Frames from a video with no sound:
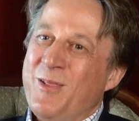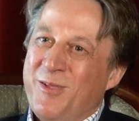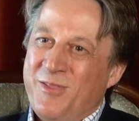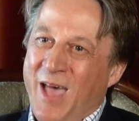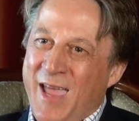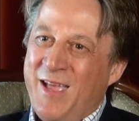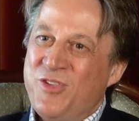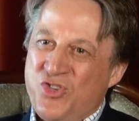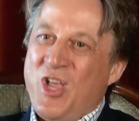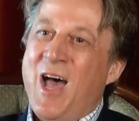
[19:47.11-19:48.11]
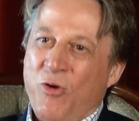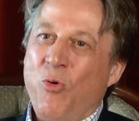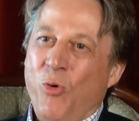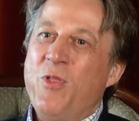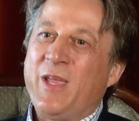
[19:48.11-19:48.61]
that they had shut
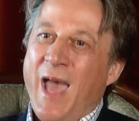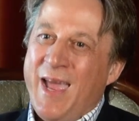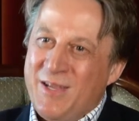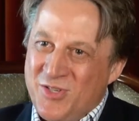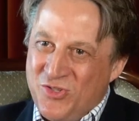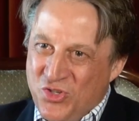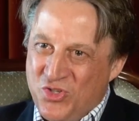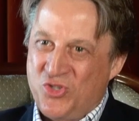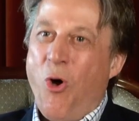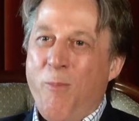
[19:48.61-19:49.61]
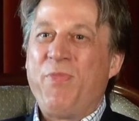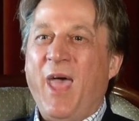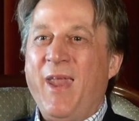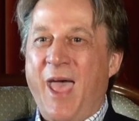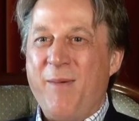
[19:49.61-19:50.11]
all the gates to stop
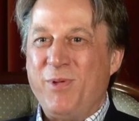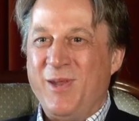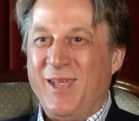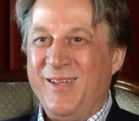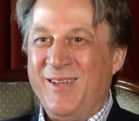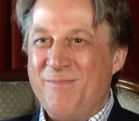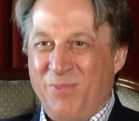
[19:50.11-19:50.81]
that happening,